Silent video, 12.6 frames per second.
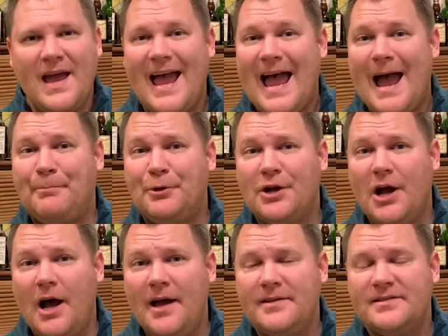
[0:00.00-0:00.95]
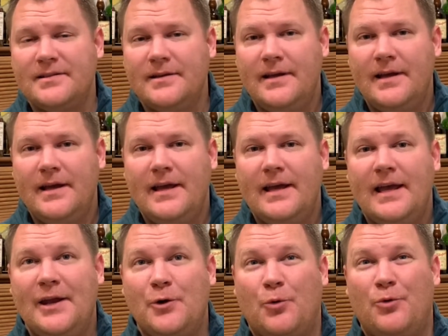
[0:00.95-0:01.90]
Apricot
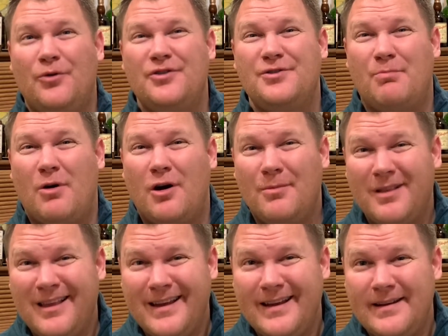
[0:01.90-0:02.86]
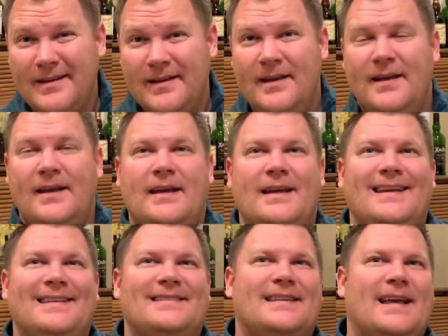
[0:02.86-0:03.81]
and orange marmalade.
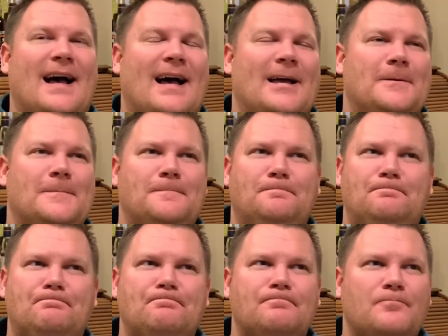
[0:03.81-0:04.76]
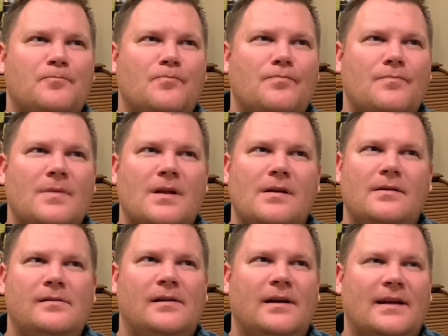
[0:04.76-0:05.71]
It's got,
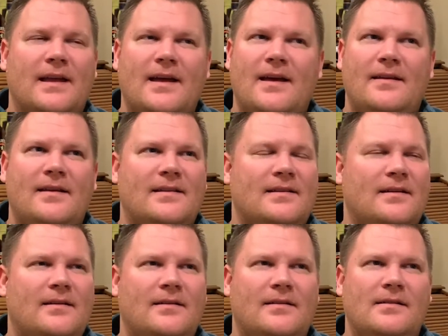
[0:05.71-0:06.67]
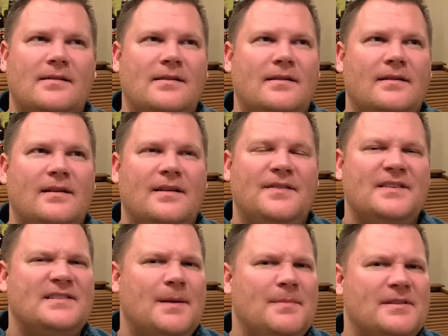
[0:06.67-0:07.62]
again,
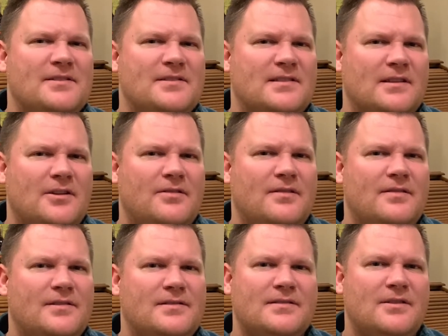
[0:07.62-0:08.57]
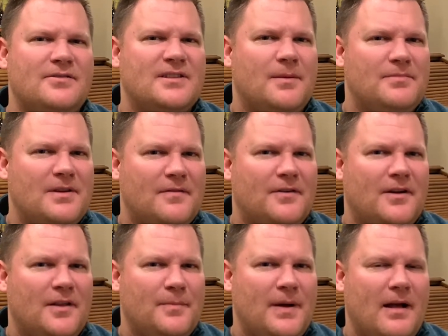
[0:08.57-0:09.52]
this time there's a little something different
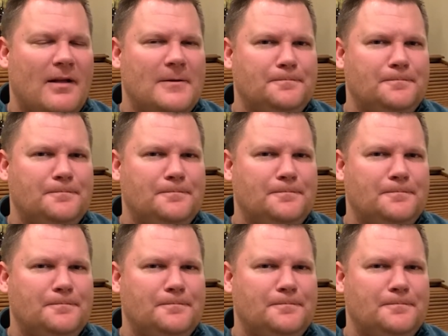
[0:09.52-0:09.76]
on the palate.